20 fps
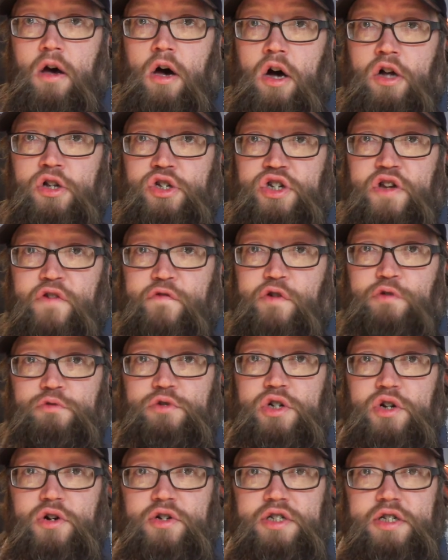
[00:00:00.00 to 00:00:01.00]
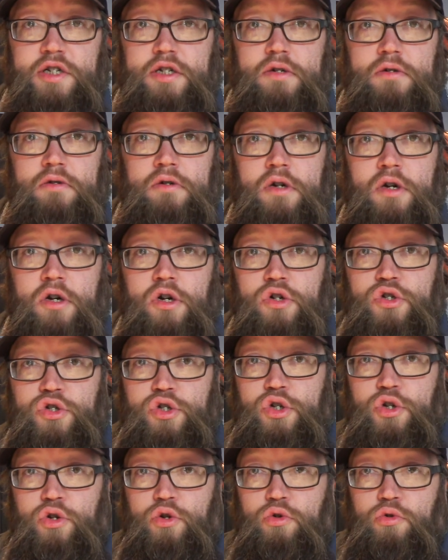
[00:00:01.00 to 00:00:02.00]
on Sheffield United
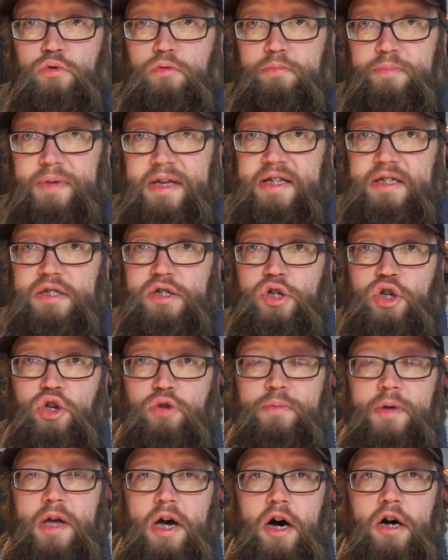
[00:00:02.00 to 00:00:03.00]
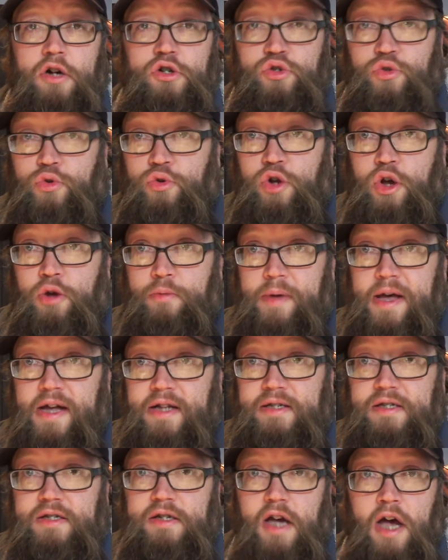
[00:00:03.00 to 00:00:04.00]
to beat QPR, draw no
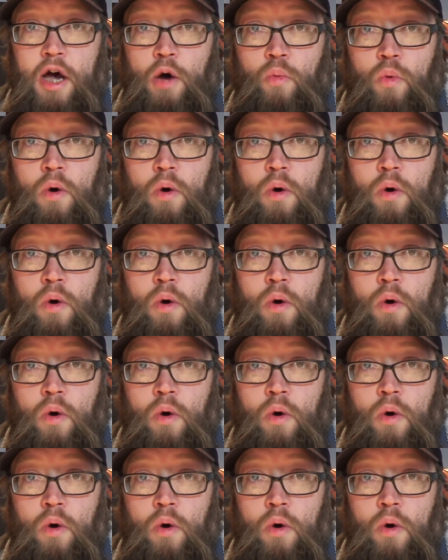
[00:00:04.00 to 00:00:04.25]
bet, at